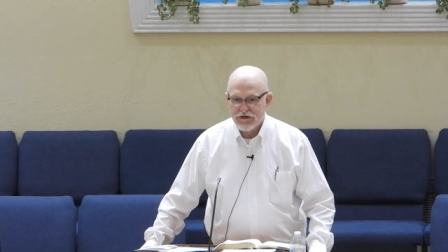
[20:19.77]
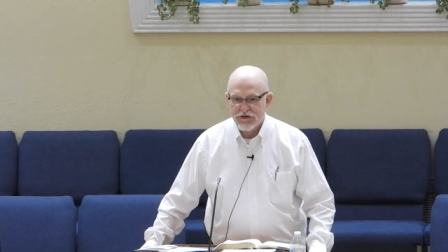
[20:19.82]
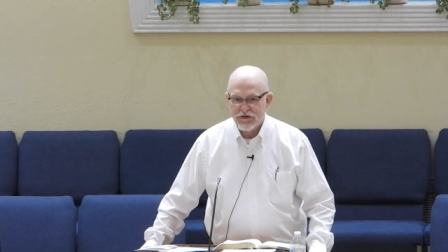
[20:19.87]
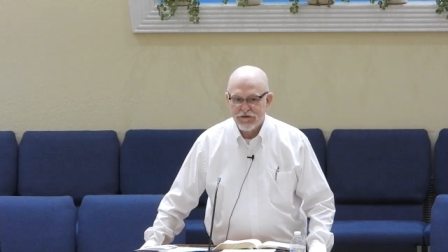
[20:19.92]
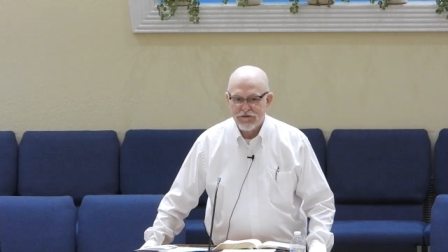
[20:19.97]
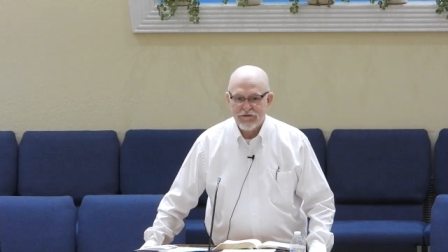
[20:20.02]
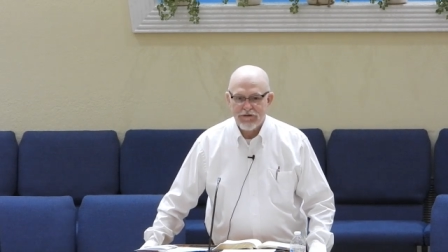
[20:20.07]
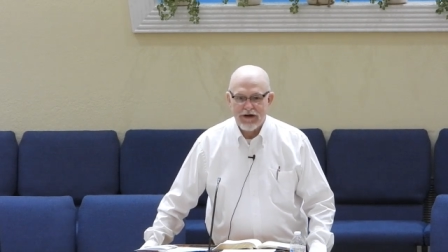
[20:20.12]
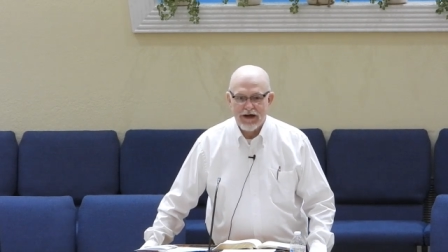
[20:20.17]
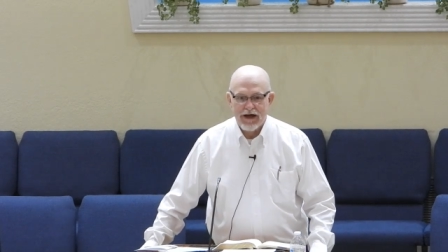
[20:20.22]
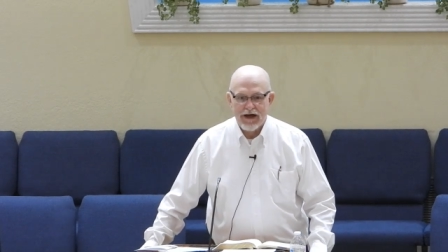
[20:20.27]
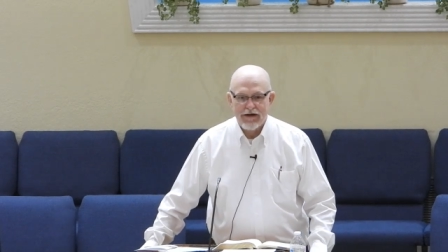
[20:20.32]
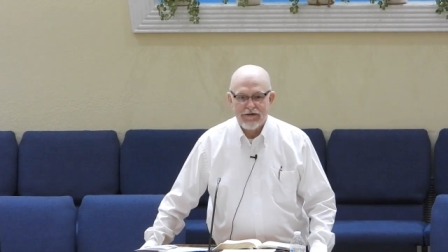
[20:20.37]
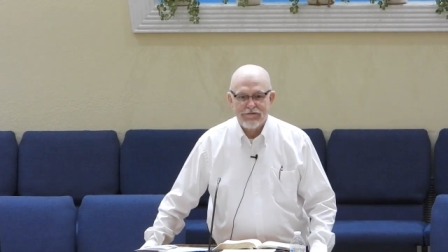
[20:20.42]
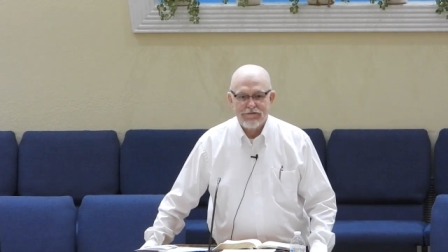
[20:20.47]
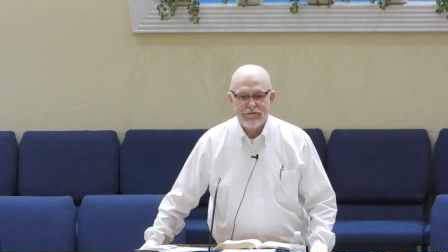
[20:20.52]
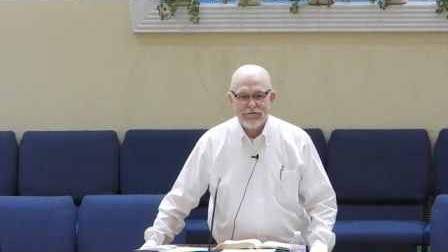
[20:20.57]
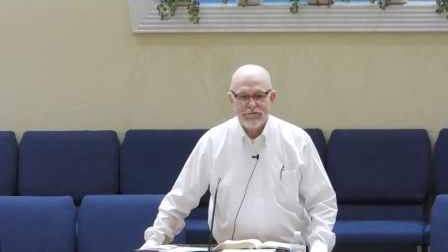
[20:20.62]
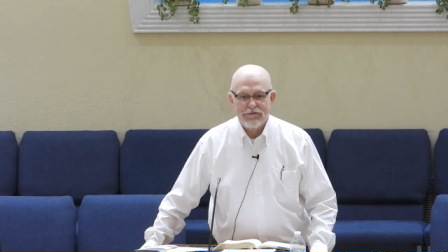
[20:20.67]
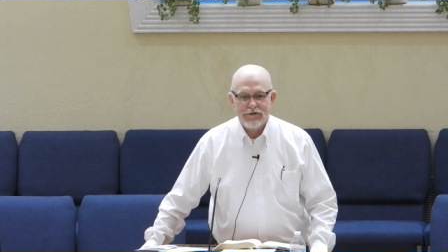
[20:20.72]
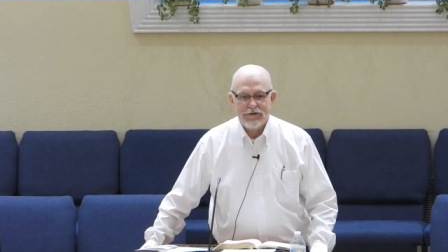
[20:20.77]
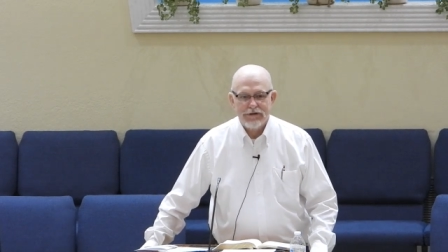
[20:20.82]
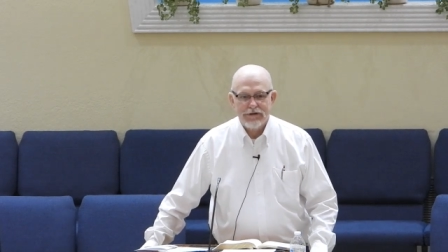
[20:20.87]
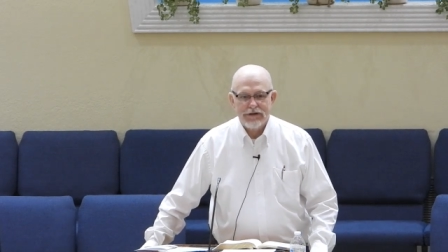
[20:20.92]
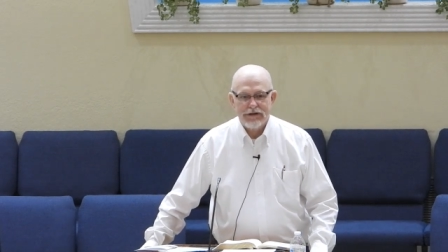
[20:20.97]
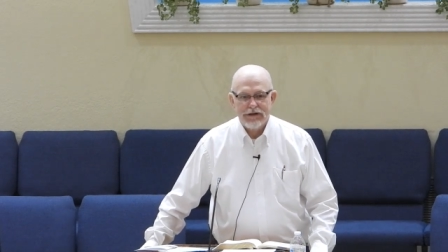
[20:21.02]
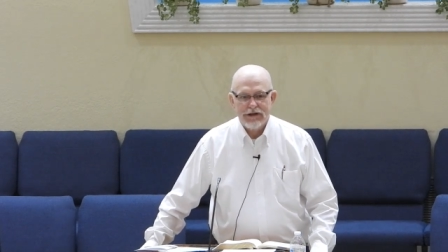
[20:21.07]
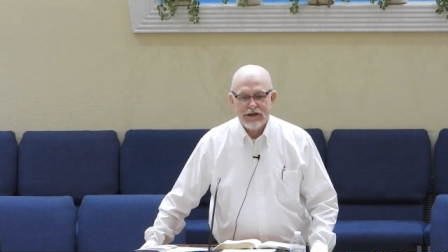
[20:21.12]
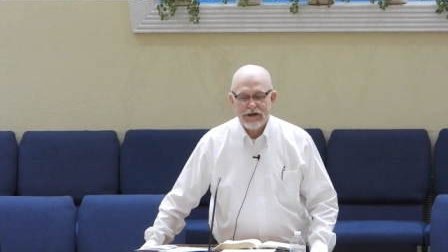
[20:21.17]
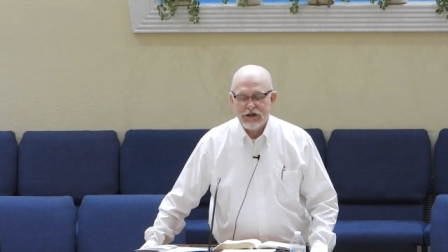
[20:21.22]
to survive
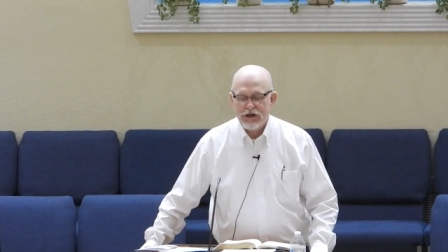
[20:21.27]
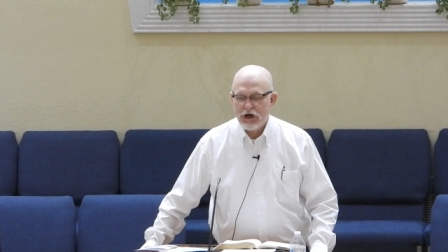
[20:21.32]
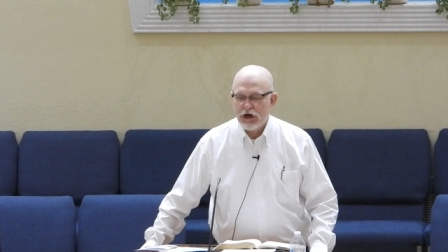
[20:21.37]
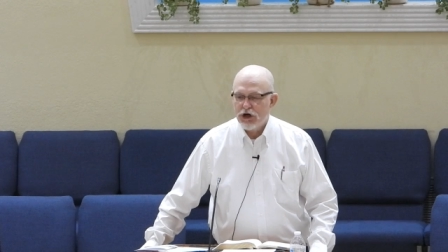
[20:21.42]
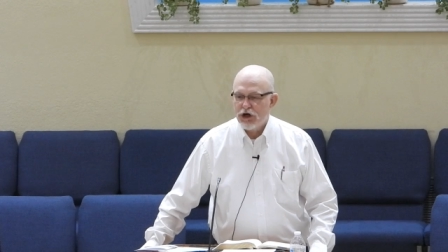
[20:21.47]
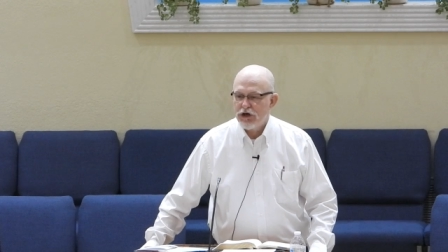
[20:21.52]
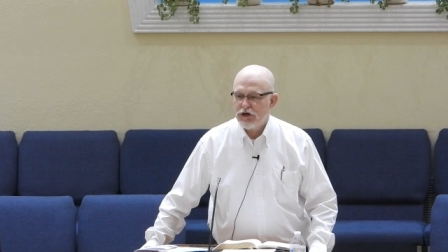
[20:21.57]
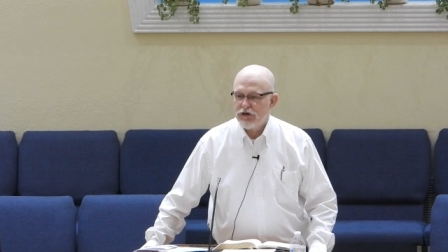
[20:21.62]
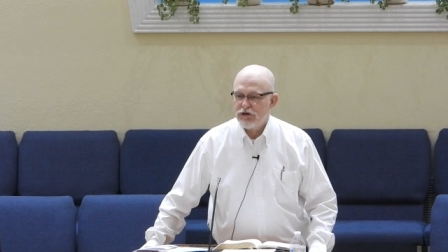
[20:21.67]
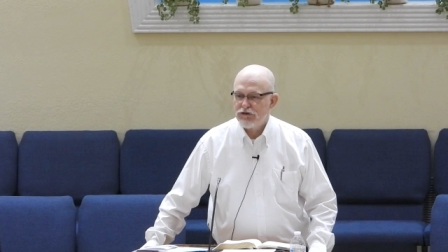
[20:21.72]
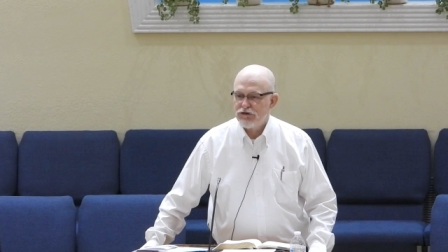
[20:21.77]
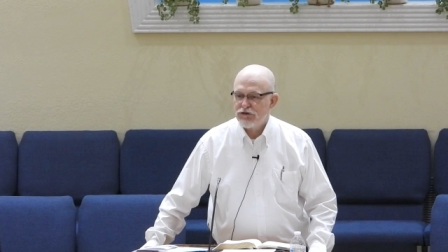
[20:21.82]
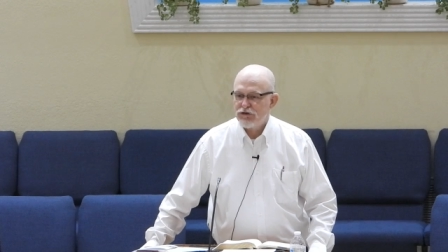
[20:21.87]
during your